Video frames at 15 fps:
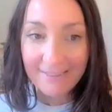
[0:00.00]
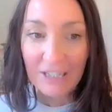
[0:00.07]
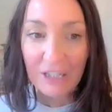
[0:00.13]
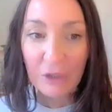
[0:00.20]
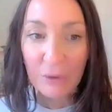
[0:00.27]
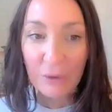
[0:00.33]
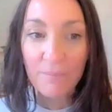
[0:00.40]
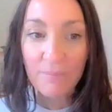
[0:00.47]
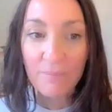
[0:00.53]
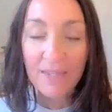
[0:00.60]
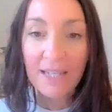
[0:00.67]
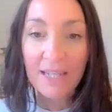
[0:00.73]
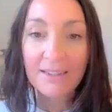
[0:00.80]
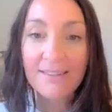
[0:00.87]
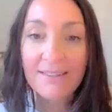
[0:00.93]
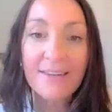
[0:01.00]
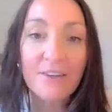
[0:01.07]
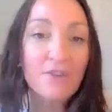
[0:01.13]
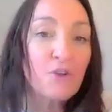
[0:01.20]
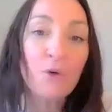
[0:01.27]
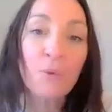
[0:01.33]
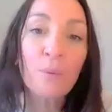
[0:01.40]
You know, this
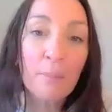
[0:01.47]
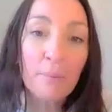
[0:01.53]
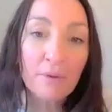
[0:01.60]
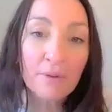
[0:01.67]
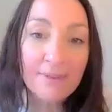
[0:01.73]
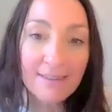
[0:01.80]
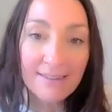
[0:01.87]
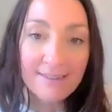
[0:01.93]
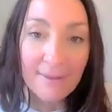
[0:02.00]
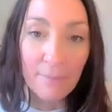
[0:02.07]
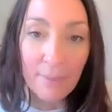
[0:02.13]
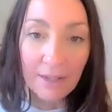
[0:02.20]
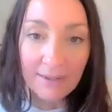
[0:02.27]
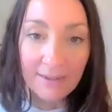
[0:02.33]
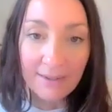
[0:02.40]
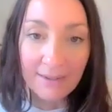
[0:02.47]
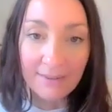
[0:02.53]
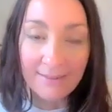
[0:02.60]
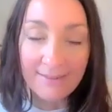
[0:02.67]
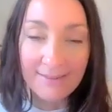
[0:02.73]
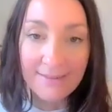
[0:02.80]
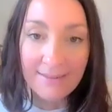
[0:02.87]
also represents
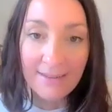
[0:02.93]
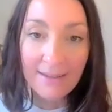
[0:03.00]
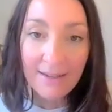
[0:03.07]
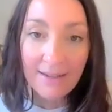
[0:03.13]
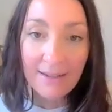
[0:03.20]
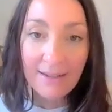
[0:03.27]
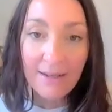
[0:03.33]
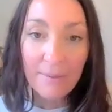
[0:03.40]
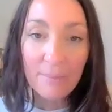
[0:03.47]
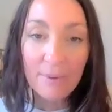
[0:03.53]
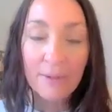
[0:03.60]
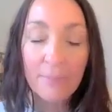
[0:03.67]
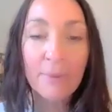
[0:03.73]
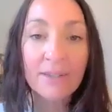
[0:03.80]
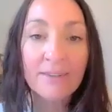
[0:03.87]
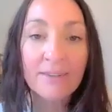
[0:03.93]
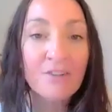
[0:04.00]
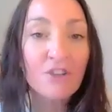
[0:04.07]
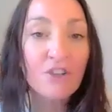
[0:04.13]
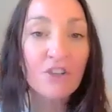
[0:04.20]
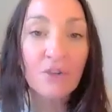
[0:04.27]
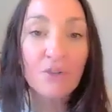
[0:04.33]
abundance, but
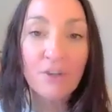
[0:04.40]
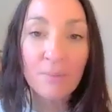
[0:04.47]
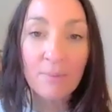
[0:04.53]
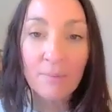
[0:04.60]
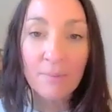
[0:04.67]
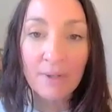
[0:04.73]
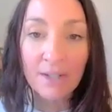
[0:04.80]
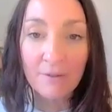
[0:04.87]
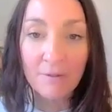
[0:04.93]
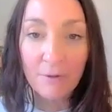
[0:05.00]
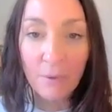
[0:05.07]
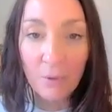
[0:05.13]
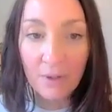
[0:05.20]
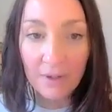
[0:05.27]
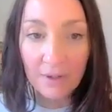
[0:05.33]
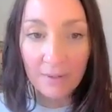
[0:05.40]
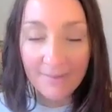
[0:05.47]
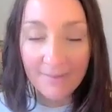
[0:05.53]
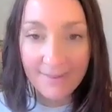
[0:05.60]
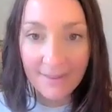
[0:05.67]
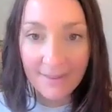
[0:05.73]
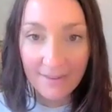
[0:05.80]
abundance shows up in many
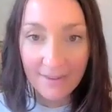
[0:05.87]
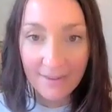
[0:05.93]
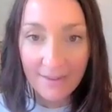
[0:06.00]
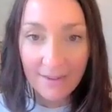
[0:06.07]
forms.